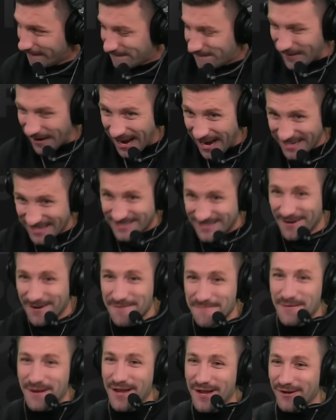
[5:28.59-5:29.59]
Factor
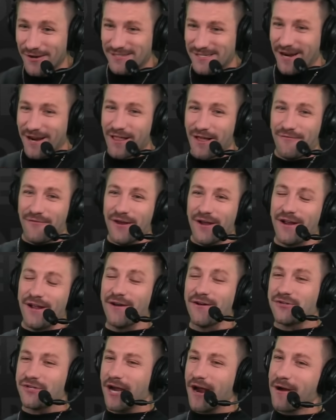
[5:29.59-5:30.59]
Meals. I don't know if you can
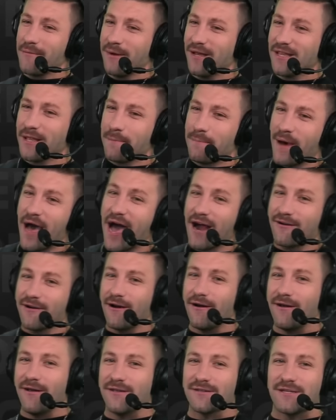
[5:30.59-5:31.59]
hear Jeremy in the
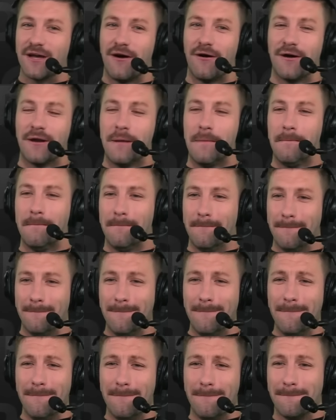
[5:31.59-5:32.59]
background. He's going,
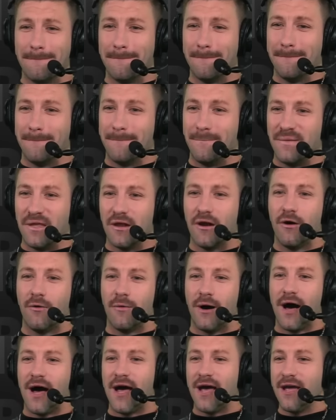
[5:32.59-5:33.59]
mmm. You know
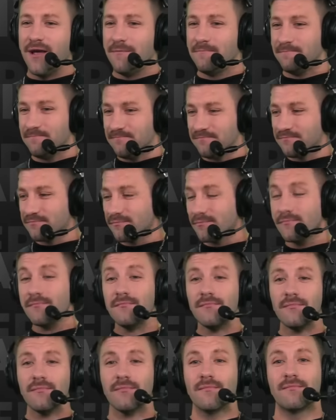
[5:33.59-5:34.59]
why? Mm,
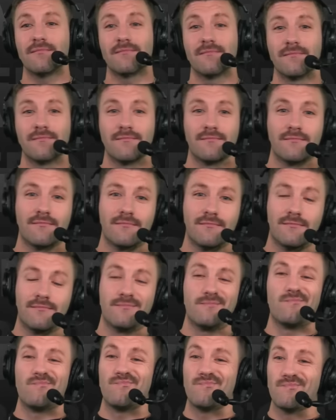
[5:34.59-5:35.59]

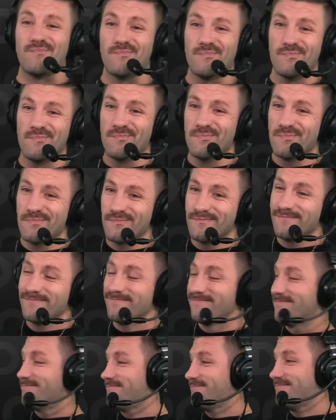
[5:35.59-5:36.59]

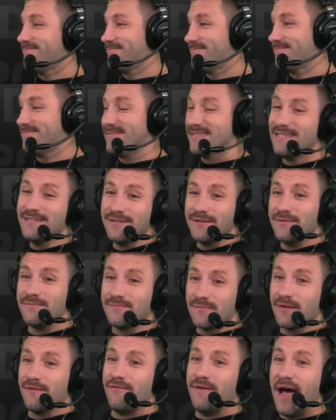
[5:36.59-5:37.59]
mm.
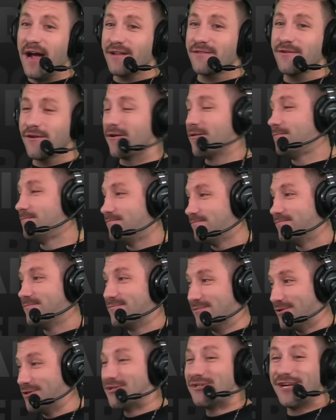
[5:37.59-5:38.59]
Factor
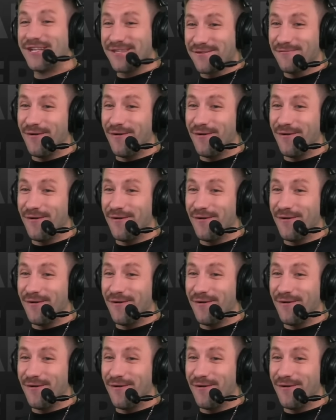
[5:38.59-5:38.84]
shit's